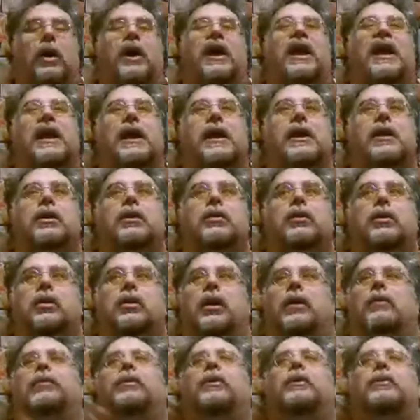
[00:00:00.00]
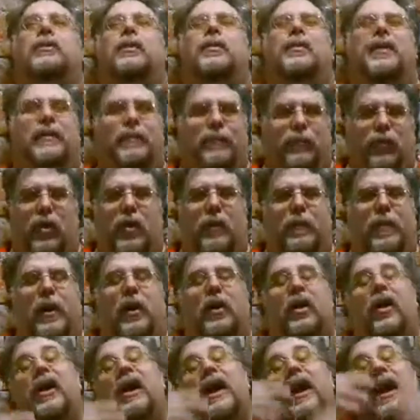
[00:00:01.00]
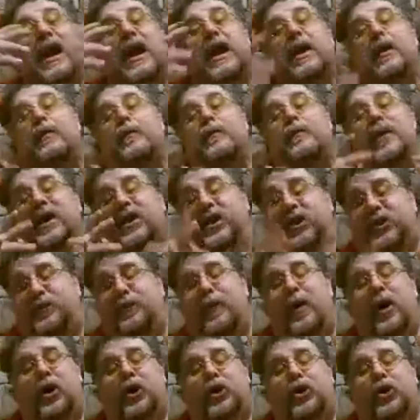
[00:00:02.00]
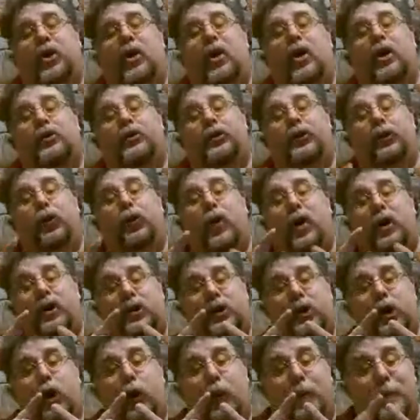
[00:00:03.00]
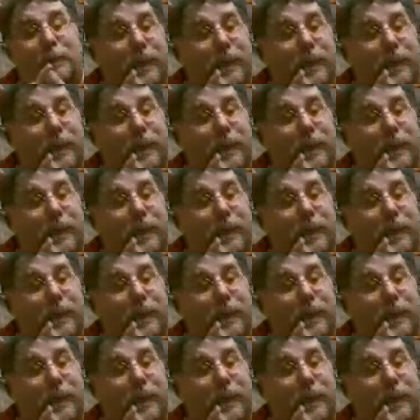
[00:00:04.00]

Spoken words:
Let me run a parallel. In mixed martial arts, you want to know